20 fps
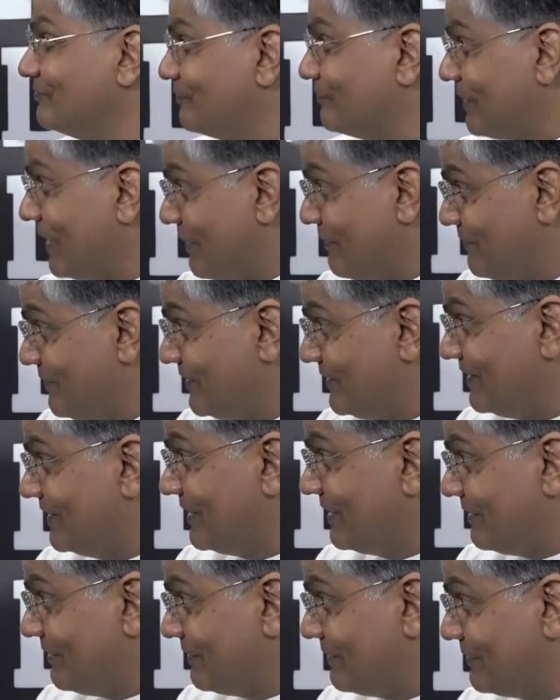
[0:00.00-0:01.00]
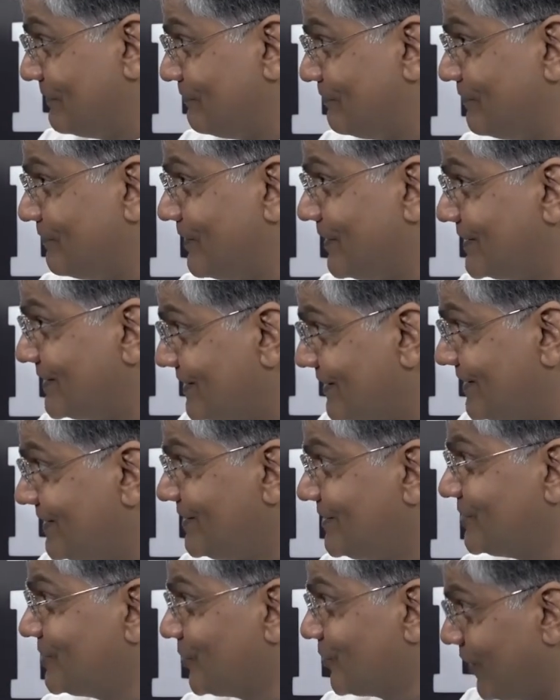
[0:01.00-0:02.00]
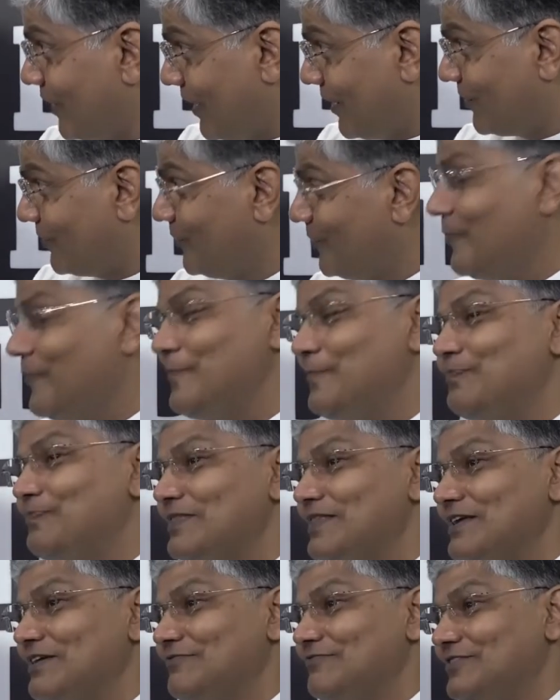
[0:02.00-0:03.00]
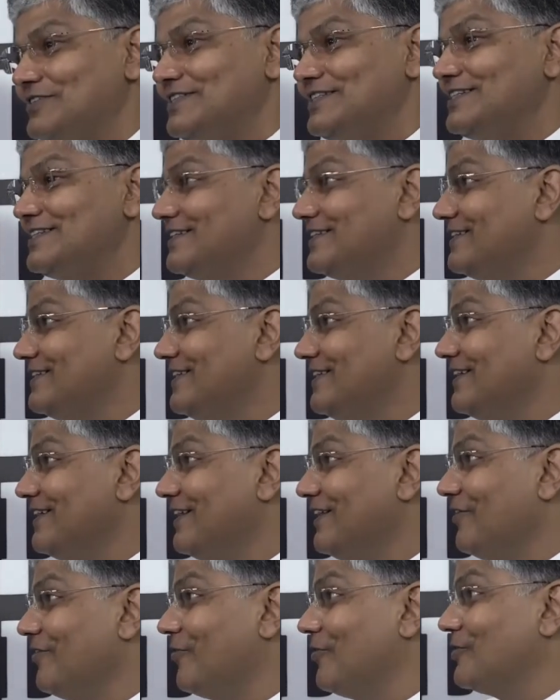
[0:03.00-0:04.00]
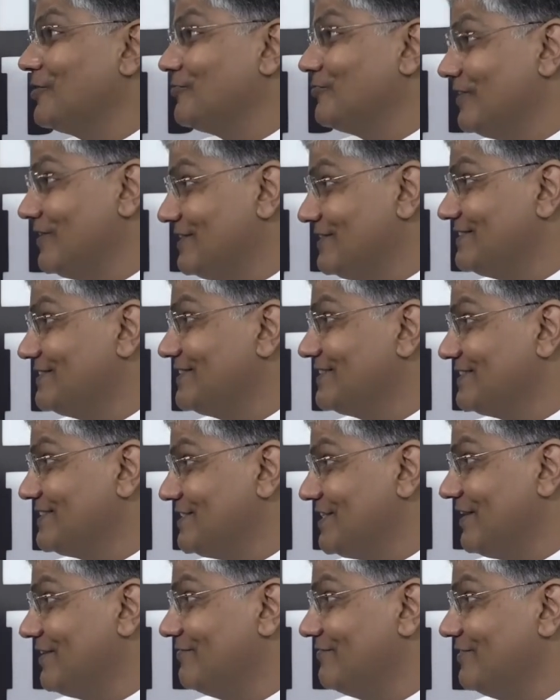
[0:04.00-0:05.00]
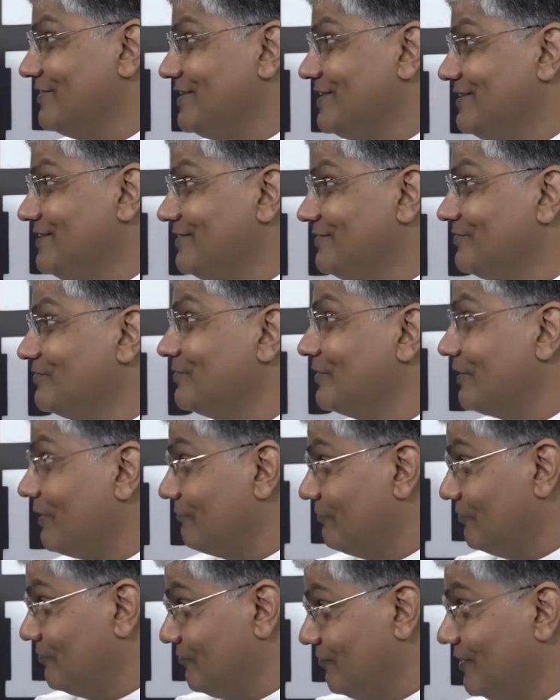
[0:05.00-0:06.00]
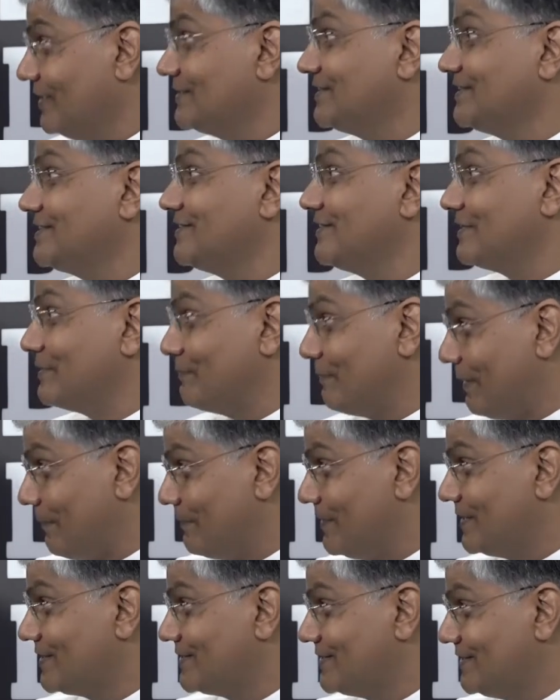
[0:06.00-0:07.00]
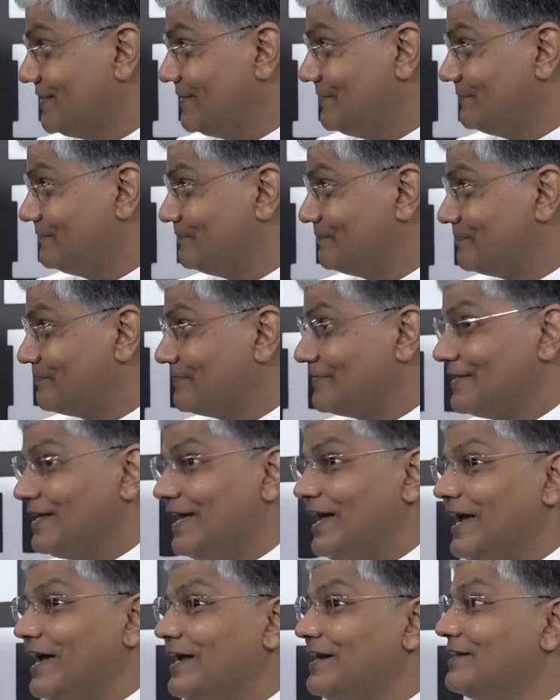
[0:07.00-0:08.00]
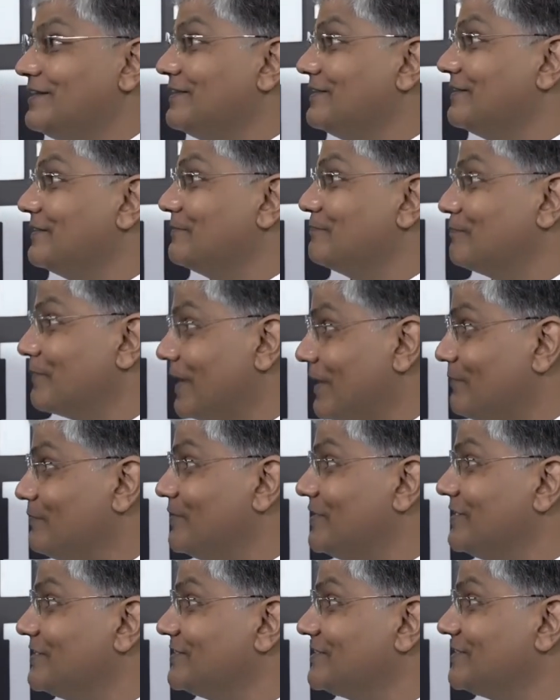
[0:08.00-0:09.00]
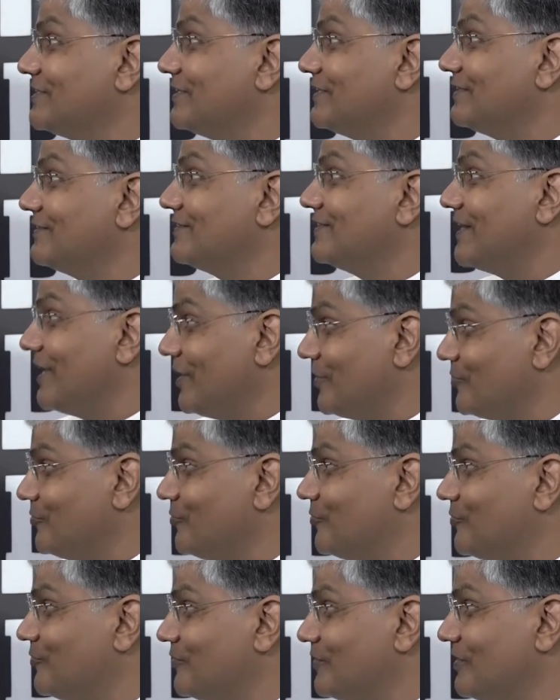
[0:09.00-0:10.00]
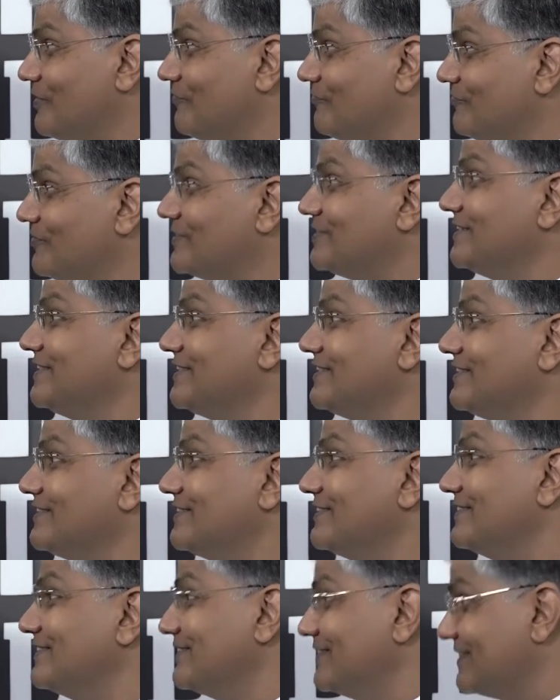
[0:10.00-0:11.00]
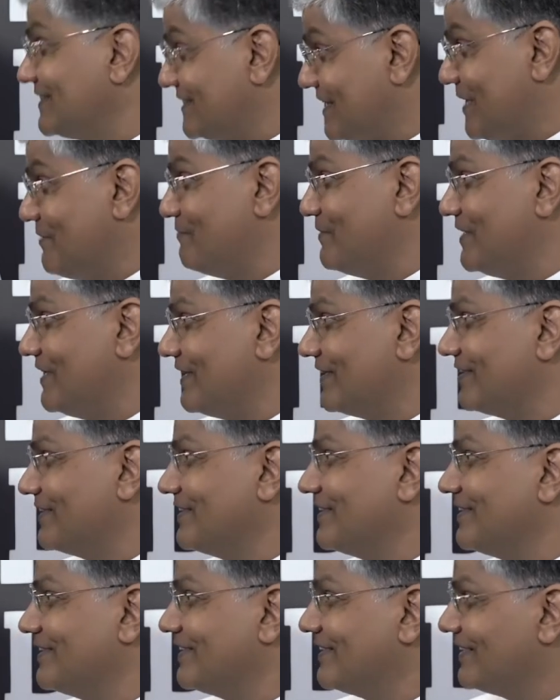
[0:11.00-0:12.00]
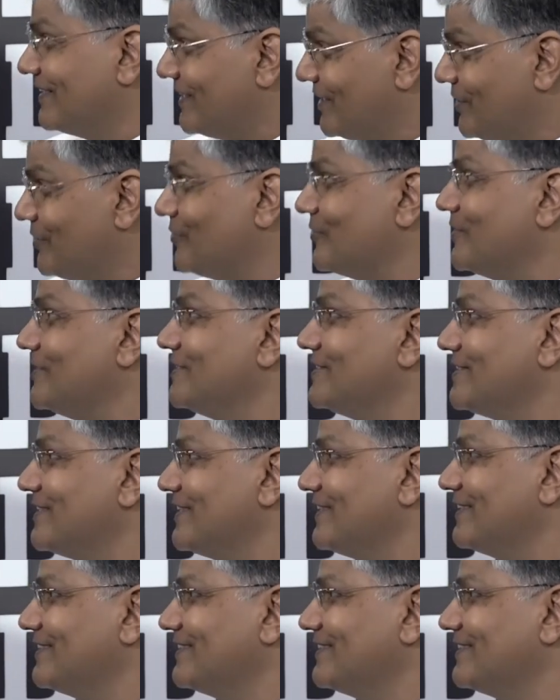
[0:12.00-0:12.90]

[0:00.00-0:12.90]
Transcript: President Sukarno visit India on 26 January, our first Republic Day, and Prime Minister Nehru visit the same year Indonesia.